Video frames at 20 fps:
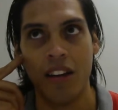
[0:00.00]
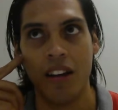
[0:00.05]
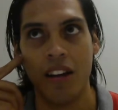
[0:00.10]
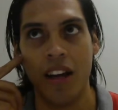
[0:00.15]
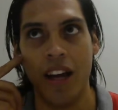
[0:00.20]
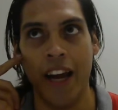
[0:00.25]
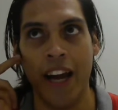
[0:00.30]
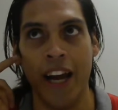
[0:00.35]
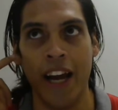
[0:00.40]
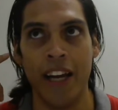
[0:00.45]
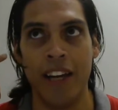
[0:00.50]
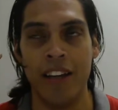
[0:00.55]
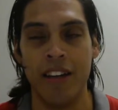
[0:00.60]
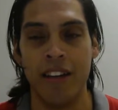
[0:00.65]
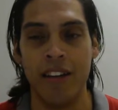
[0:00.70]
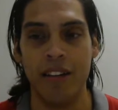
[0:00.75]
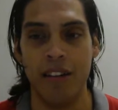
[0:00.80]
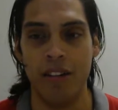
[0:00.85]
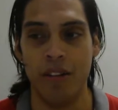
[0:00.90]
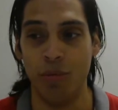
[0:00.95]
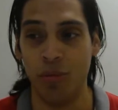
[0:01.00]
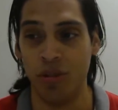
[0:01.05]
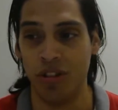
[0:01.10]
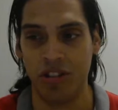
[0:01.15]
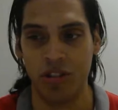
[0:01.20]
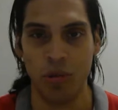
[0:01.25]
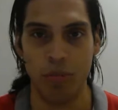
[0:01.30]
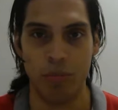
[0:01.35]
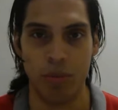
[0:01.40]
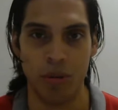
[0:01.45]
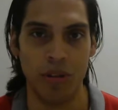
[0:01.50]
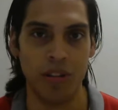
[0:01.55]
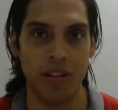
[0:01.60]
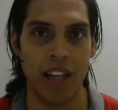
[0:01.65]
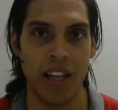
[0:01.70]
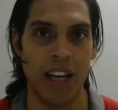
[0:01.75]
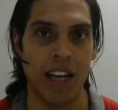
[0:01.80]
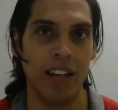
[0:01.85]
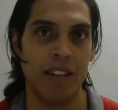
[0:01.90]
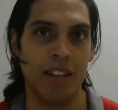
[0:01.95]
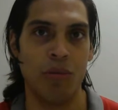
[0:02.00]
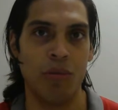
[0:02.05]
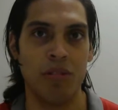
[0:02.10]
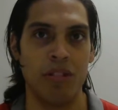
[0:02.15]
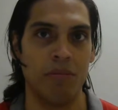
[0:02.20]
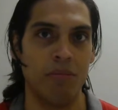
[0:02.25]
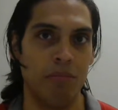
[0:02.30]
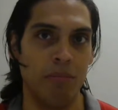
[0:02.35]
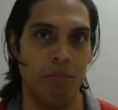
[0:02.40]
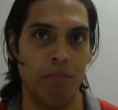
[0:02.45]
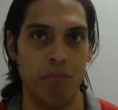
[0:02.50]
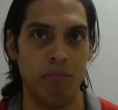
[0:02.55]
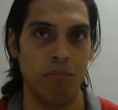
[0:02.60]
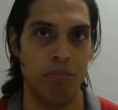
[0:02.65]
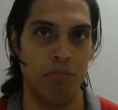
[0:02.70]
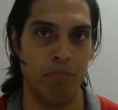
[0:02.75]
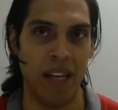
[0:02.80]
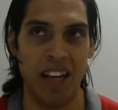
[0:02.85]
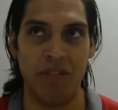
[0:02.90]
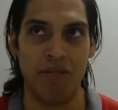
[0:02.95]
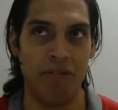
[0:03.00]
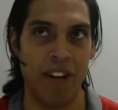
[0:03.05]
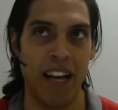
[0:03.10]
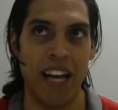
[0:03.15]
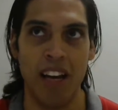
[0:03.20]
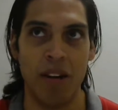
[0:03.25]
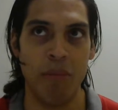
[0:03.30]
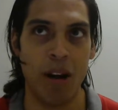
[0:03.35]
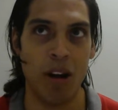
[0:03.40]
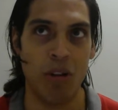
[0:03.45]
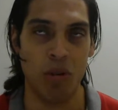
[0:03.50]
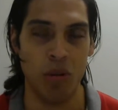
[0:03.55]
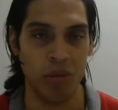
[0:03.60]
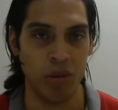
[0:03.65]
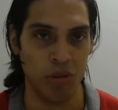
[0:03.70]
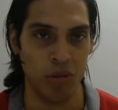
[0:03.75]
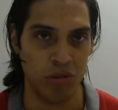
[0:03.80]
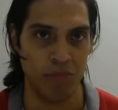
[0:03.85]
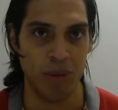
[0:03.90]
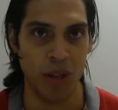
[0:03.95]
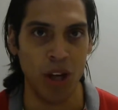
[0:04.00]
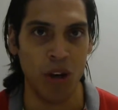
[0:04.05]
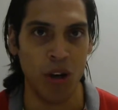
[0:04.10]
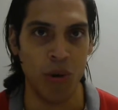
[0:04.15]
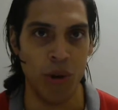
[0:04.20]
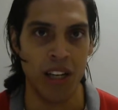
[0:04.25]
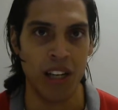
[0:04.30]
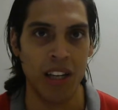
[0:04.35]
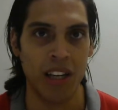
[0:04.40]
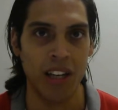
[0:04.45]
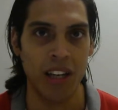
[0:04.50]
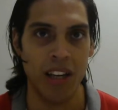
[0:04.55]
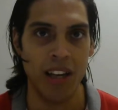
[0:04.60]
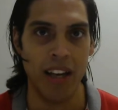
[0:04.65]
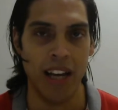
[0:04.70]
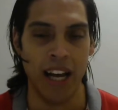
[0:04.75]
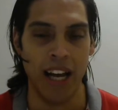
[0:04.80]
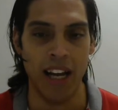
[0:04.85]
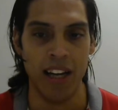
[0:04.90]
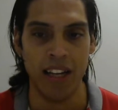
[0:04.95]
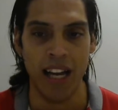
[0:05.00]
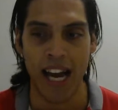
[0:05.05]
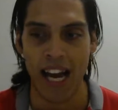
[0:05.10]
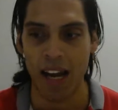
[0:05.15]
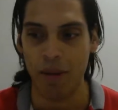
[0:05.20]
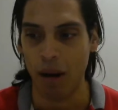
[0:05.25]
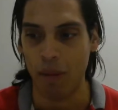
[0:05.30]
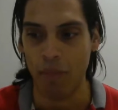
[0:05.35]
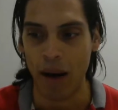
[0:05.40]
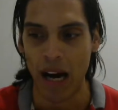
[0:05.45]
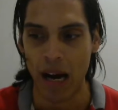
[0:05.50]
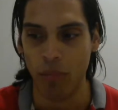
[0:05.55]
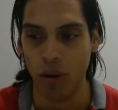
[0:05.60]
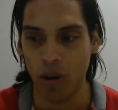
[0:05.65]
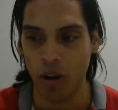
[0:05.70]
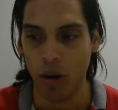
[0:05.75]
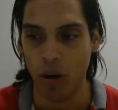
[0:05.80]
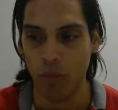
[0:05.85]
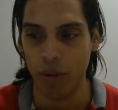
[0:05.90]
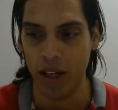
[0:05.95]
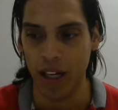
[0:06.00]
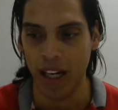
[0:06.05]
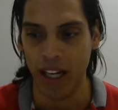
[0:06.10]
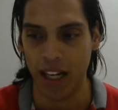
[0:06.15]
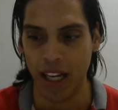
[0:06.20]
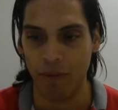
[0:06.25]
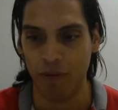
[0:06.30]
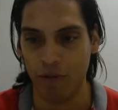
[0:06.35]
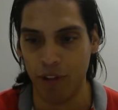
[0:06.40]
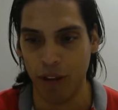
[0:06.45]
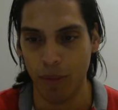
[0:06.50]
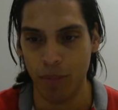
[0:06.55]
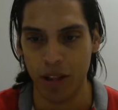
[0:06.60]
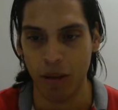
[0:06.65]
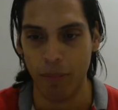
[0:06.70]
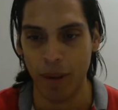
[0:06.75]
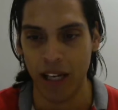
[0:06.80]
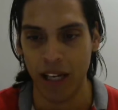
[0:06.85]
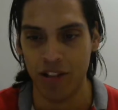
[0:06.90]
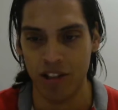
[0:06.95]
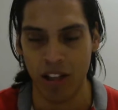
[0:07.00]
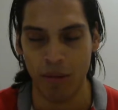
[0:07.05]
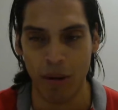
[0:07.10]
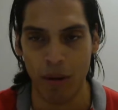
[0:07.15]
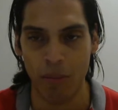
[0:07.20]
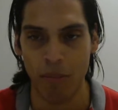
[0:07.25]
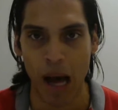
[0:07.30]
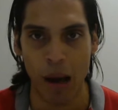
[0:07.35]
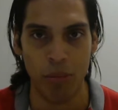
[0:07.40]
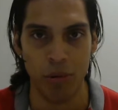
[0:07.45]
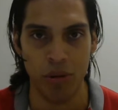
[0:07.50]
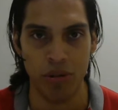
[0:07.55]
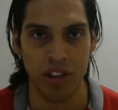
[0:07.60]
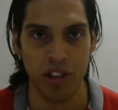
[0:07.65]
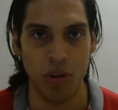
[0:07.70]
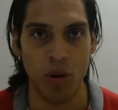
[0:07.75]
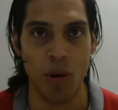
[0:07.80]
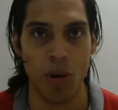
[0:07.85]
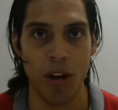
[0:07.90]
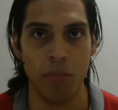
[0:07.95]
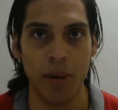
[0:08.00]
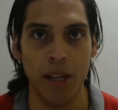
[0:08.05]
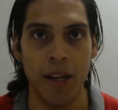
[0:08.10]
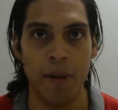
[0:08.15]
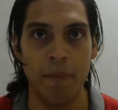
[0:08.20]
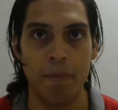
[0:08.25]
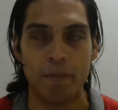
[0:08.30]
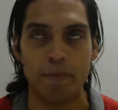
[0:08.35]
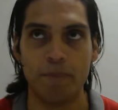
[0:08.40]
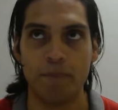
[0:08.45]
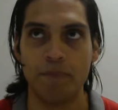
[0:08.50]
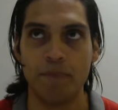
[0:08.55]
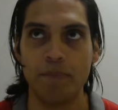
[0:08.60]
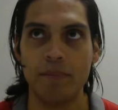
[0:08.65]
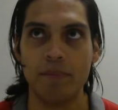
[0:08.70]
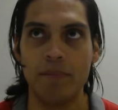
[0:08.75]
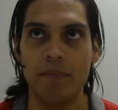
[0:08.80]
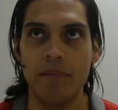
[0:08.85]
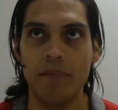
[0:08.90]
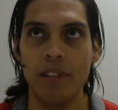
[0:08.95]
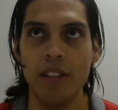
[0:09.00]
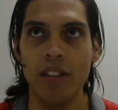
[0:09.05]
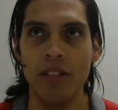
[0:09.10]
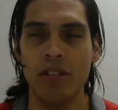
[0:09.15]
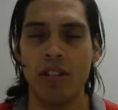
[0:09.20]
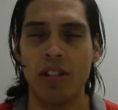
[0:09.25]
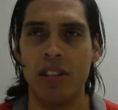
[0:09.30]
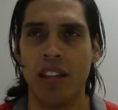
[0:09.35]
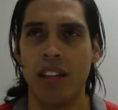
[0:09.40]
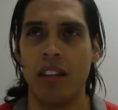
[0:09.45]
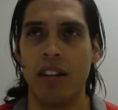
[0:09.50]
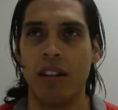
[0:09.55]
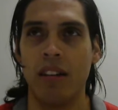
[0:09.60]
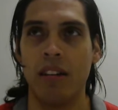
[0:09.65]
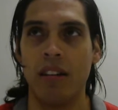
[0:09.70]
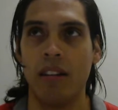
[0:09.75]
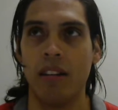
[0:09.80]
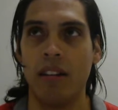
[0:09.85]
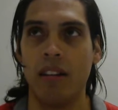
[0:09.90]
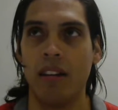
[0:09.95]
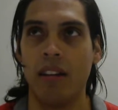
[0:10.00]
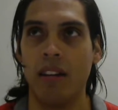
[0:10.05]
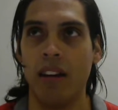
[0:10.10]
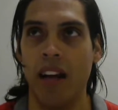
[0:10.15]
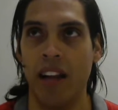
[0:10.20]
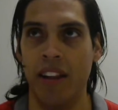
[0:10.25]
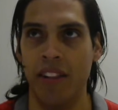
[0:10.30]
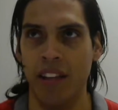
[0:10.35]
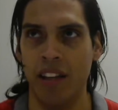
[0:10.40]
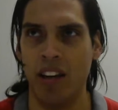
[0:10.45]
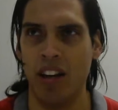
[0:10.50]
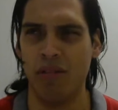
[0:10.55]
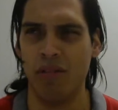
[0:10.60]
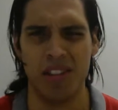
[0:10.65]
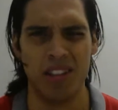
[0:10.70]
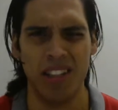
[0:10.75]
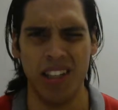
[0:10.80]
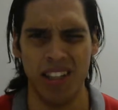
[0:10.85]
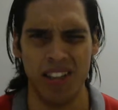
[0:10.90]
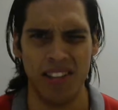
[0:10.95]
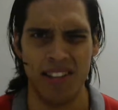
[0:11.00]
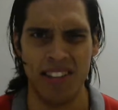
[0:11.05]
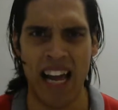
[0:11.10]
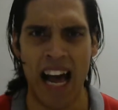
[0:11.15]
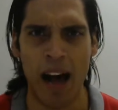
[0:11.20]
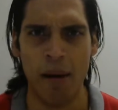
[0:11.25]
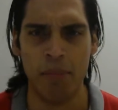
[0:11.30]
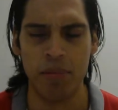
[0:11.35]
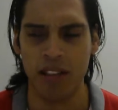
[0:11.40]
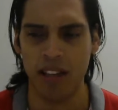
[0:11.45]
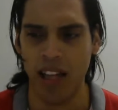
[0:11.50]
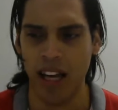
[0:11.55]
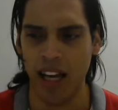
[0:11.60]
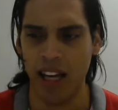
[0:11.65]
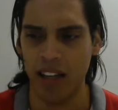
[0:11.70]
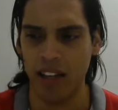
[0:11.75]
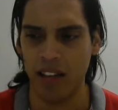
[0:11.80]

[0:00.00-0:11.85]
and it was super, like, there was a big fan in my room that was blowing, and I had my Bible open, and it kept flipping the pages on my Bible. It was annoying me. So I was like, and then all of a sudden it stopped. Like